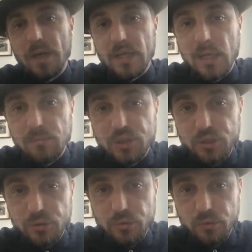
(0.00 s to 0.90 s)
it comes
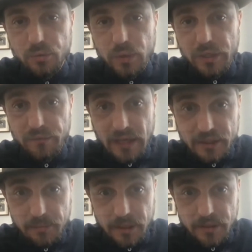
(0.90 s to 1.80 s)
to
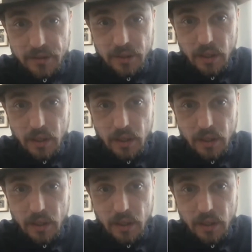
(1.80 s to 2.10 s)
investments,